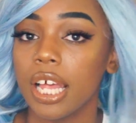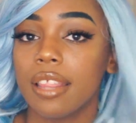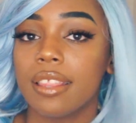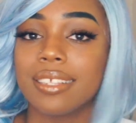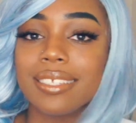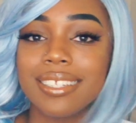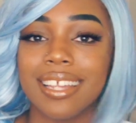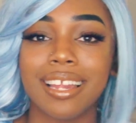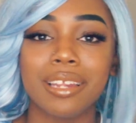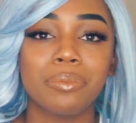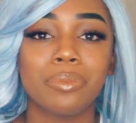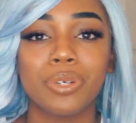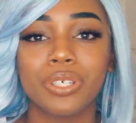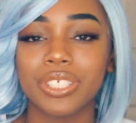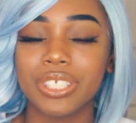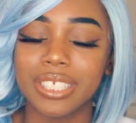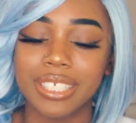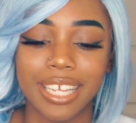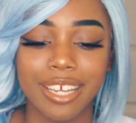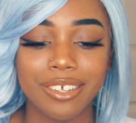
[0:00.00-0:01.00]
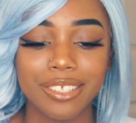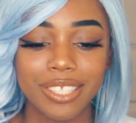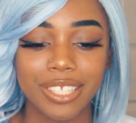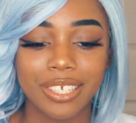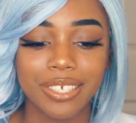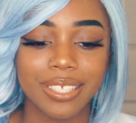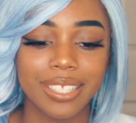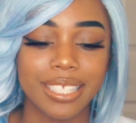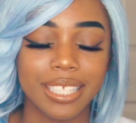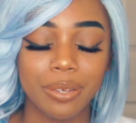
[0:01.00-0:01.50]
the styling portion now so you
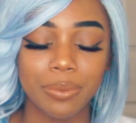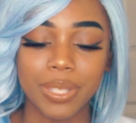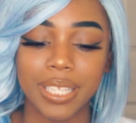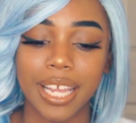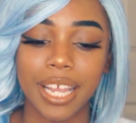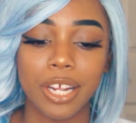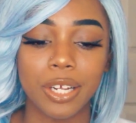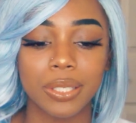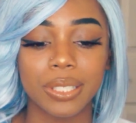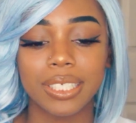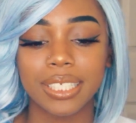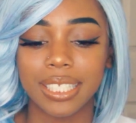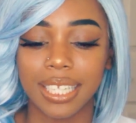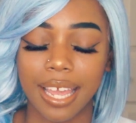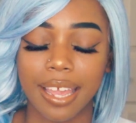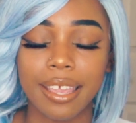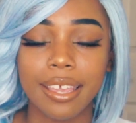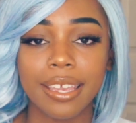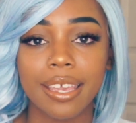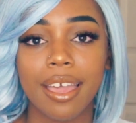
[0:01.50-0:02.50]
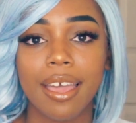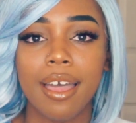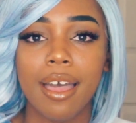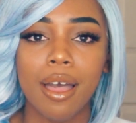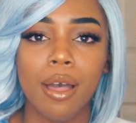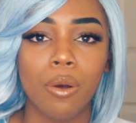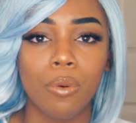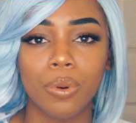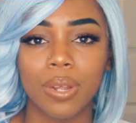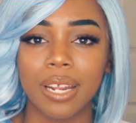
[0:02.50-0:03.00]
can see what the hair looked like
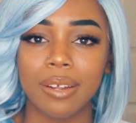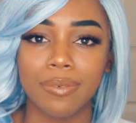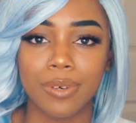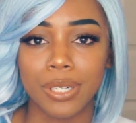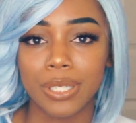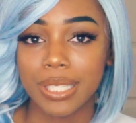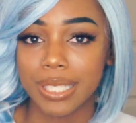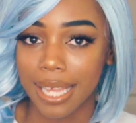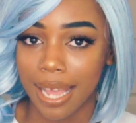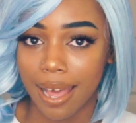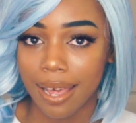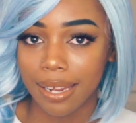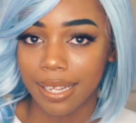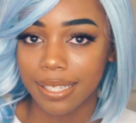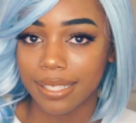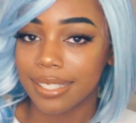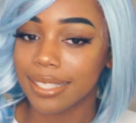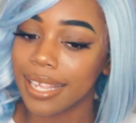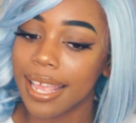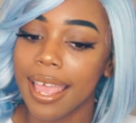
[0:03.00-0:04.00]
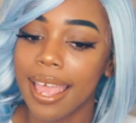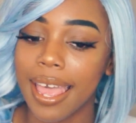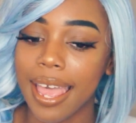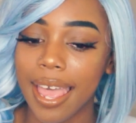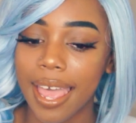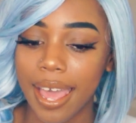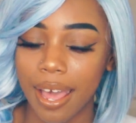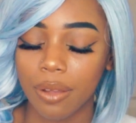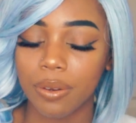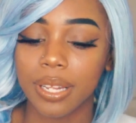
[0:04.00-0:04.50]
when I first got it
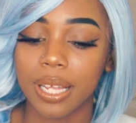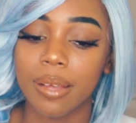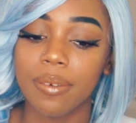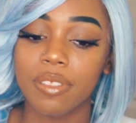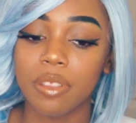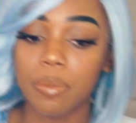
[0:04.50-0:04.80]
out of the